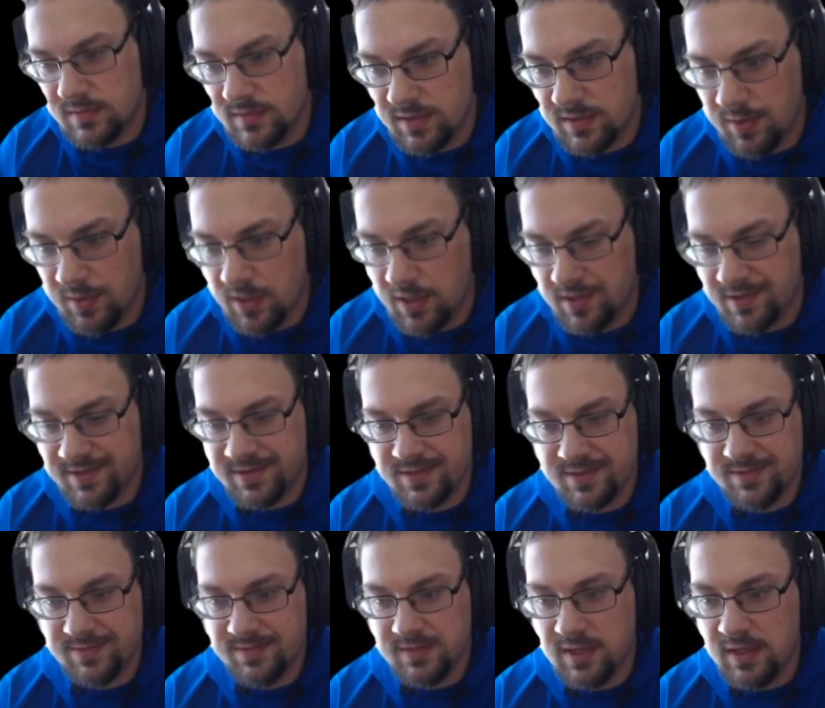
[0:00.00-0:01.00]
to be honest.
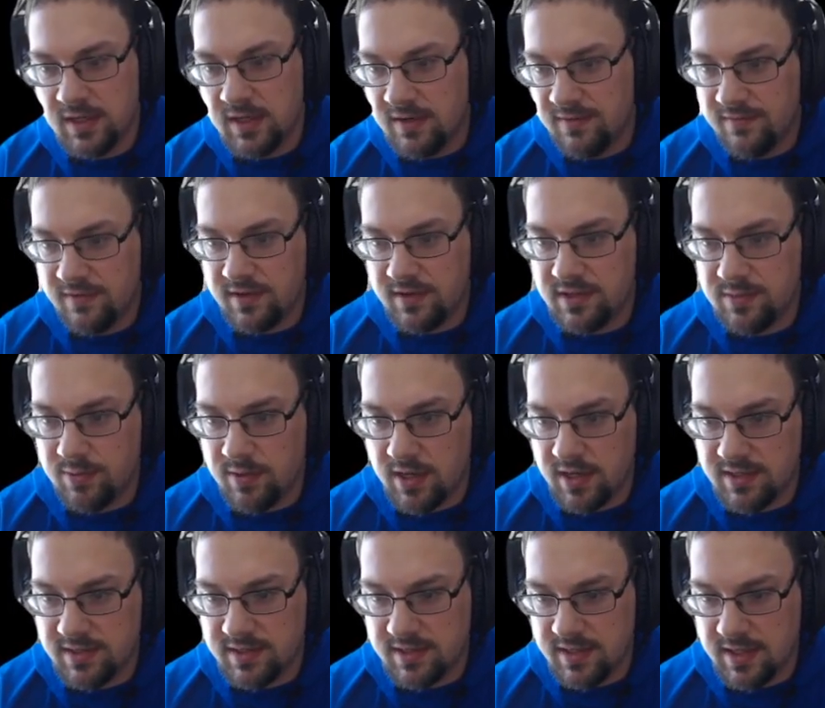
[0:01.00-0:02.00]
Very
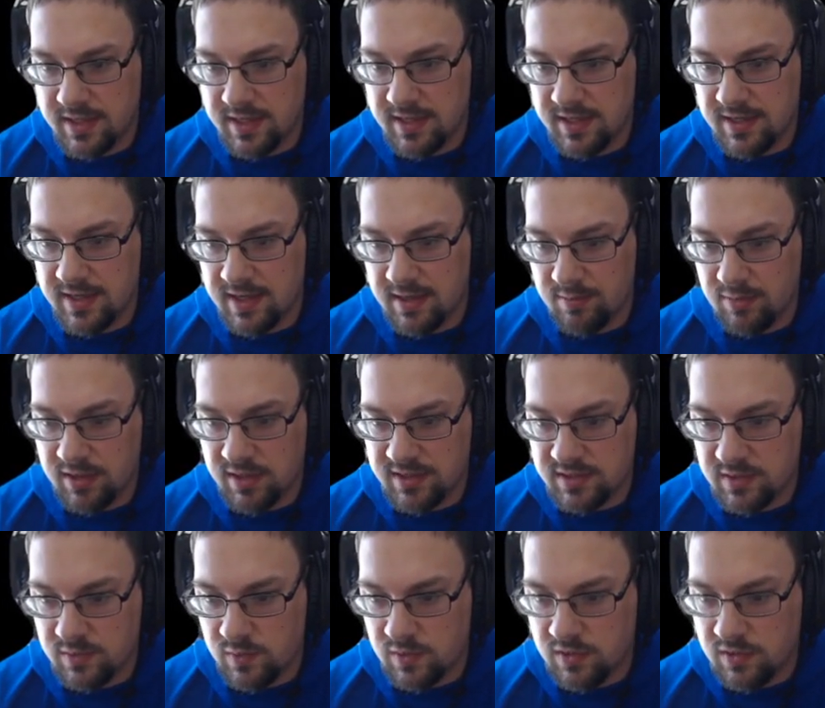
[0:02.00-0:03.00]
surprised that they did not bless
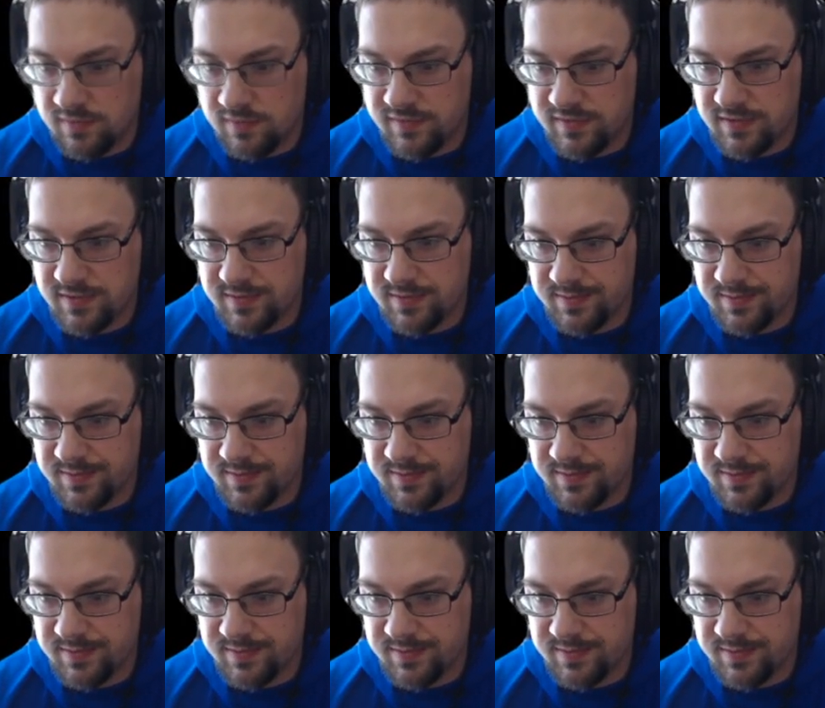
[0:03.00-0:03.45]
the wolves.